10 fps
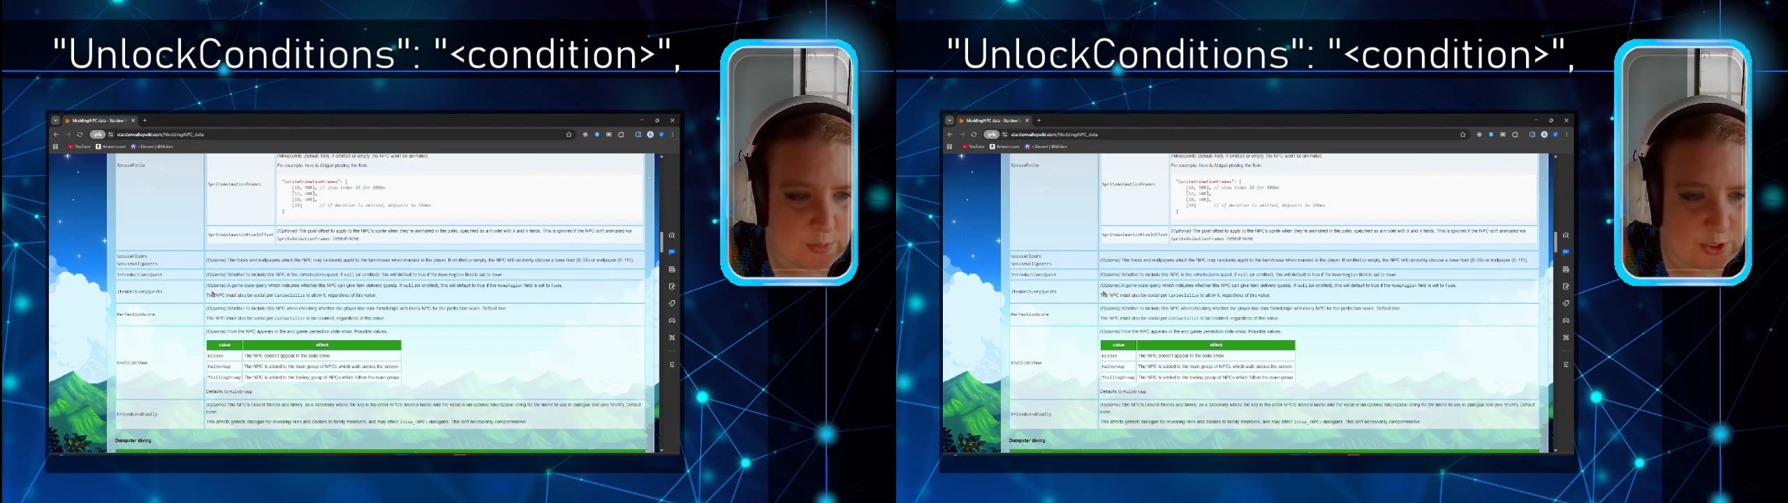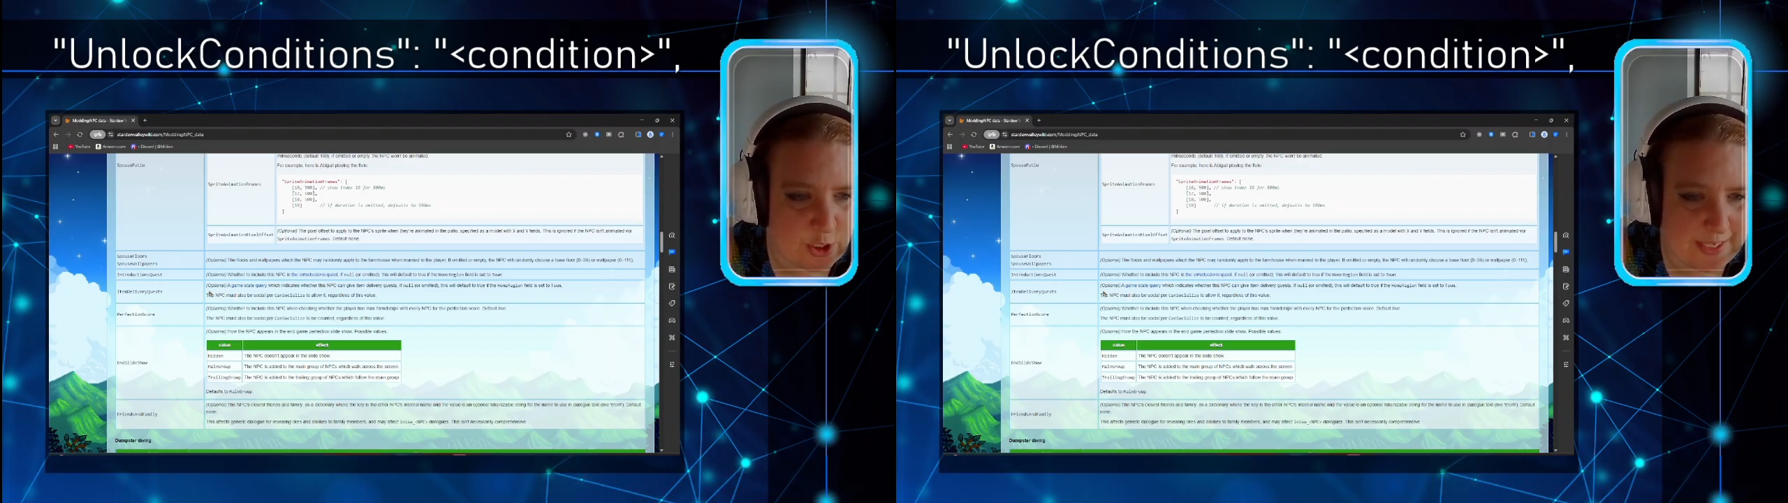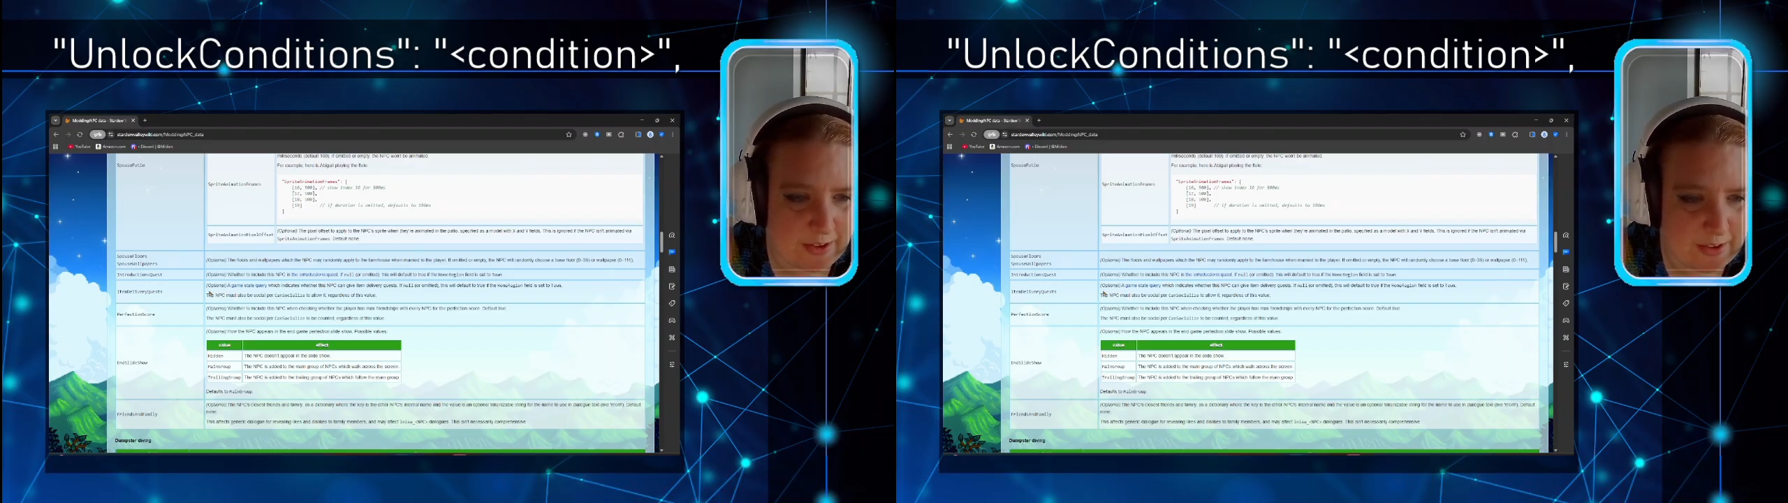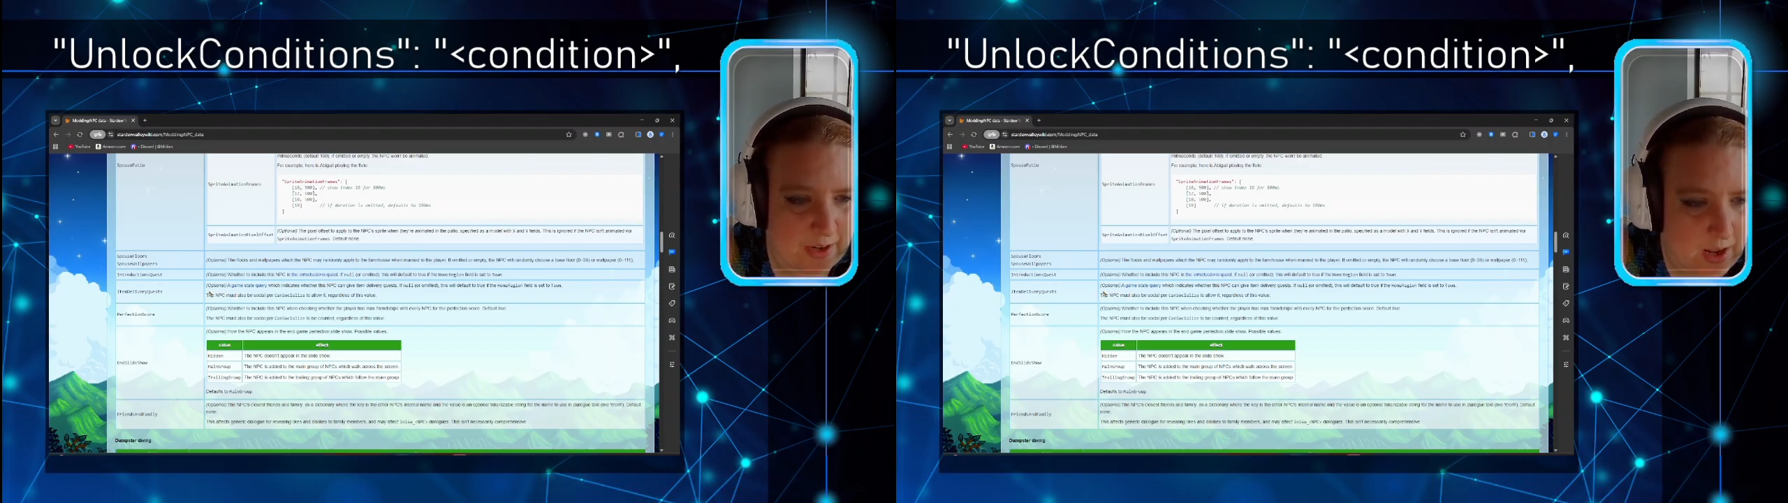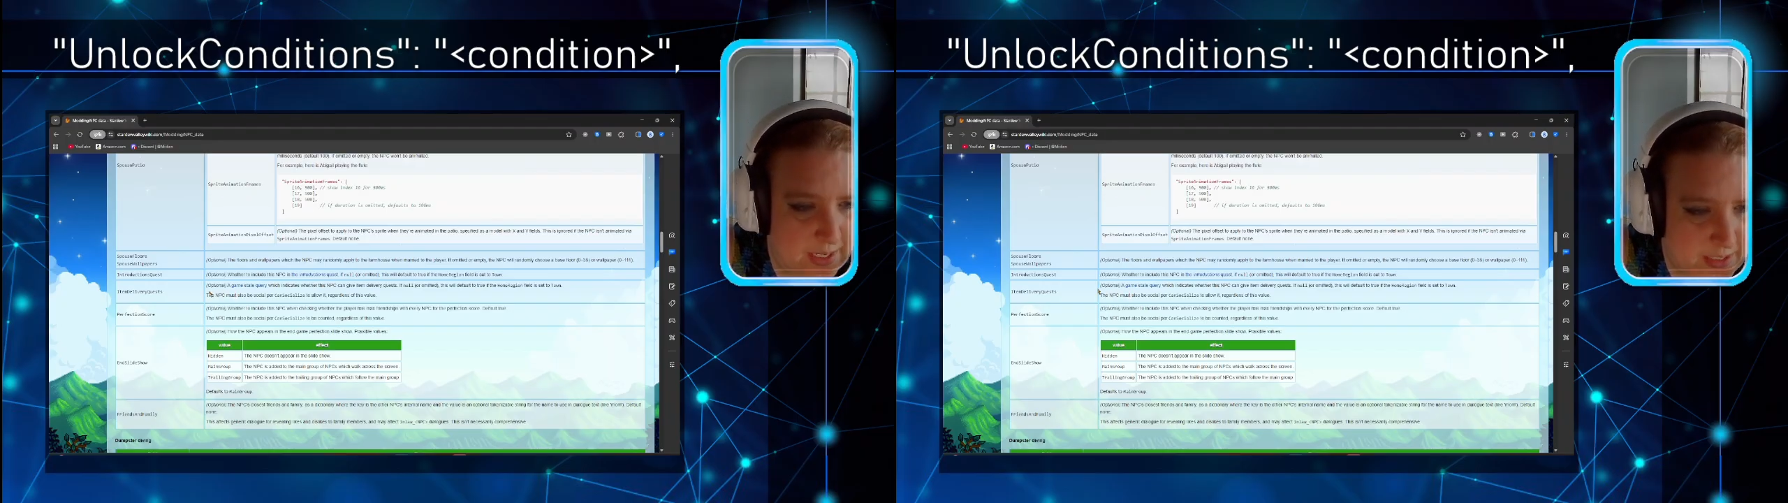which they are
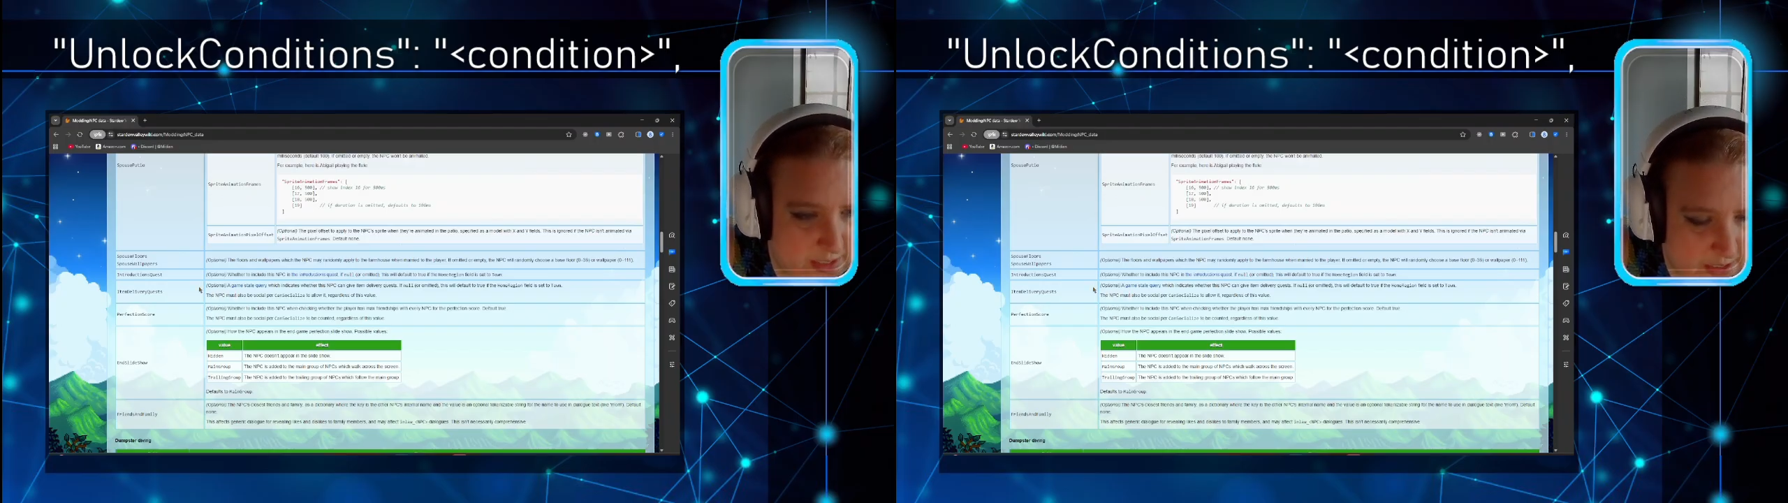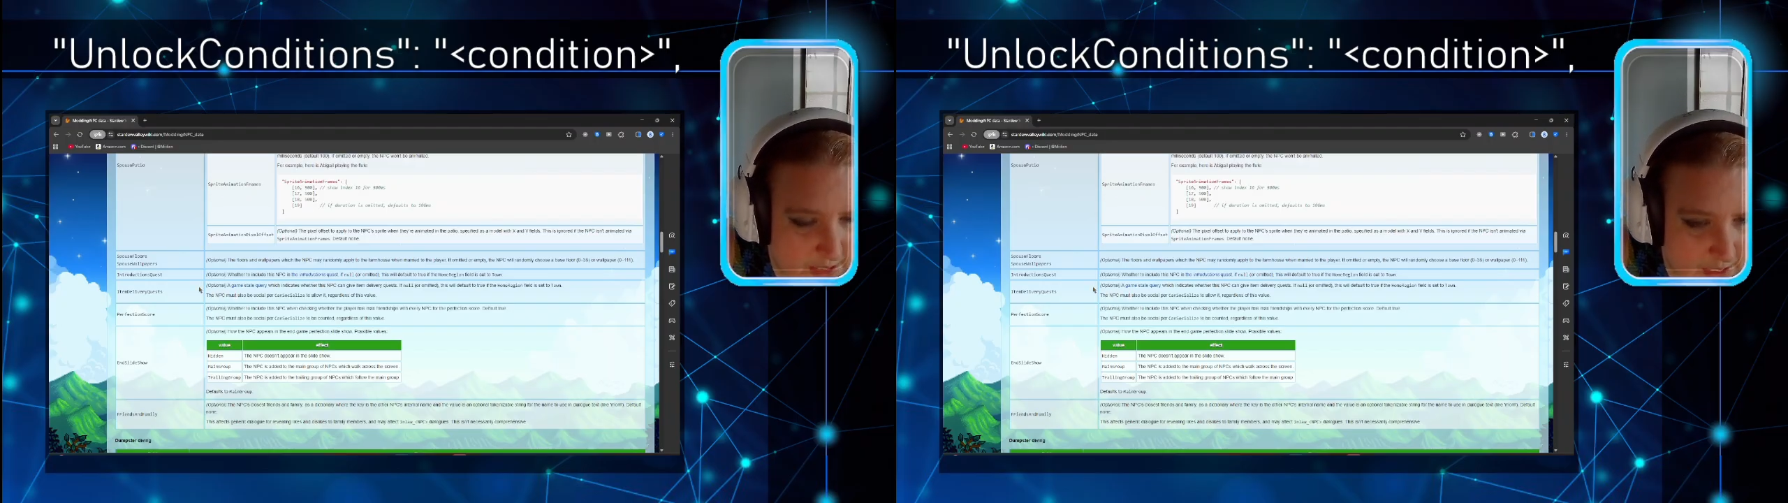not